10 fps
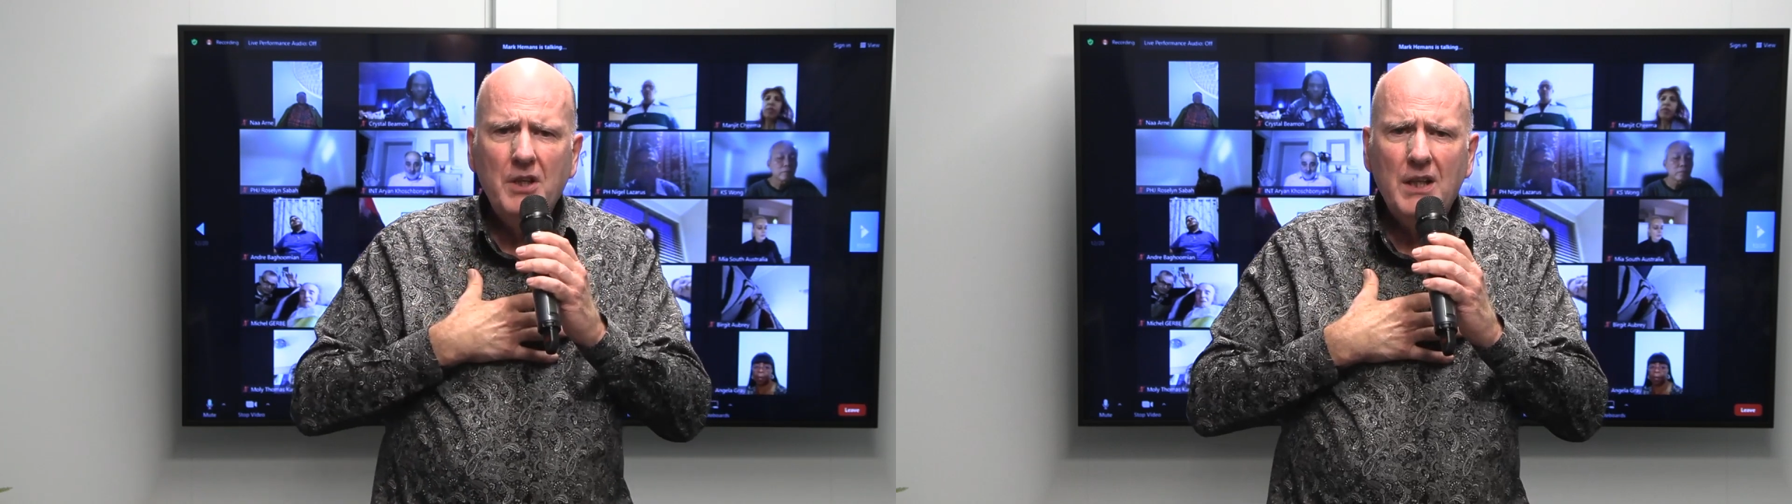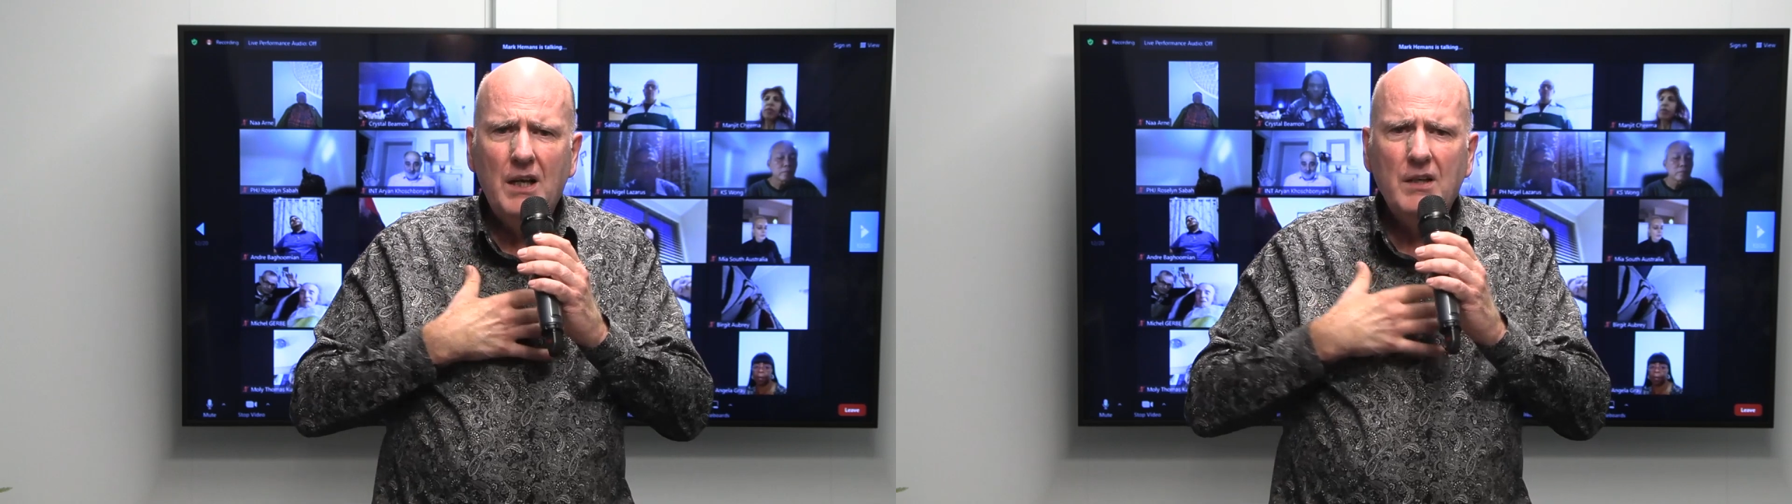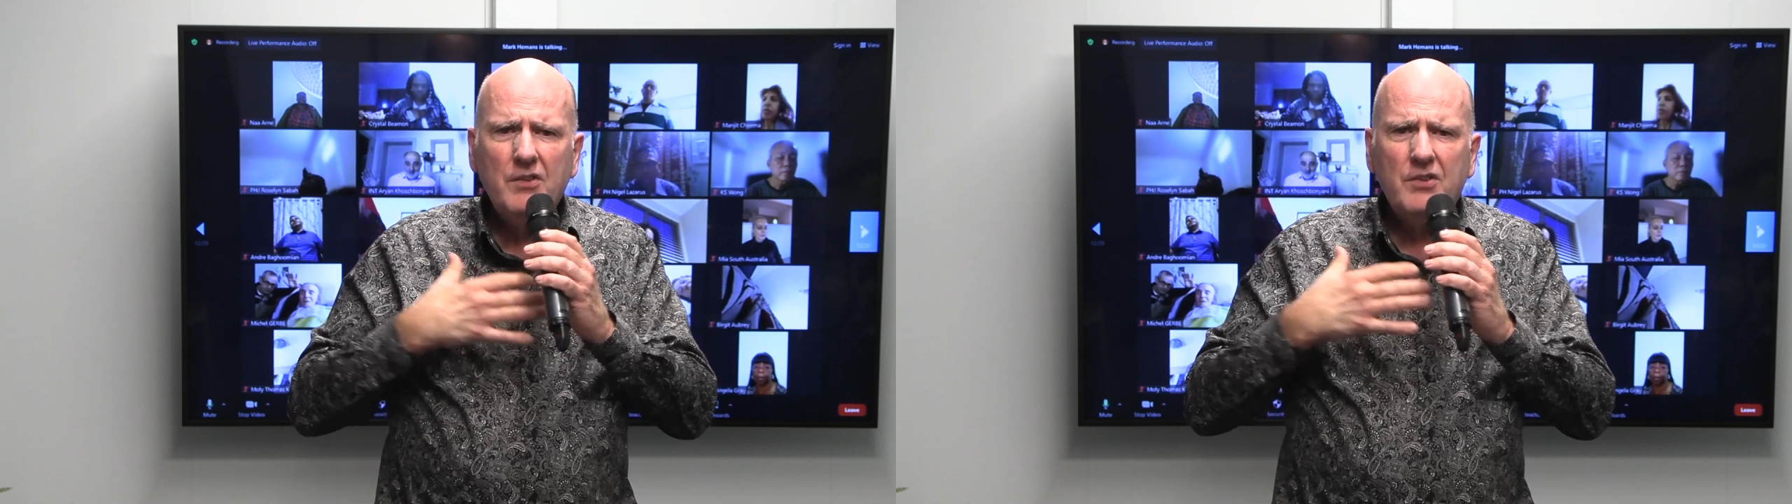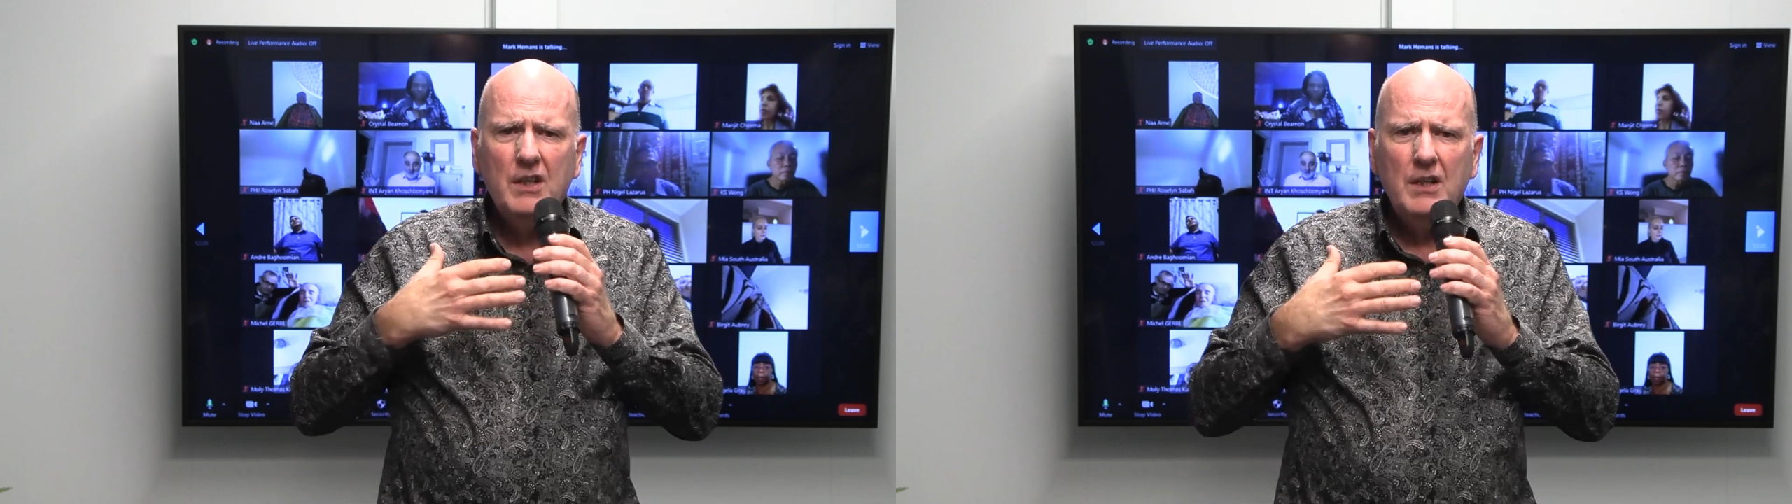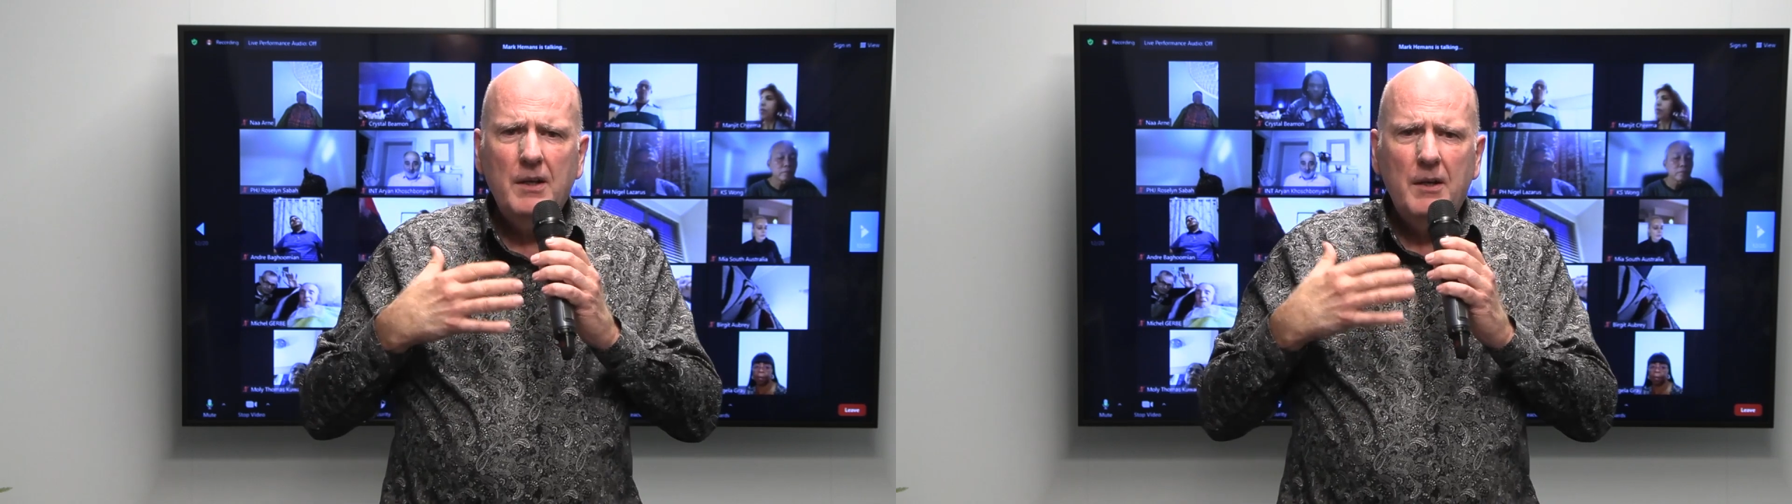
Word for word: your lungs,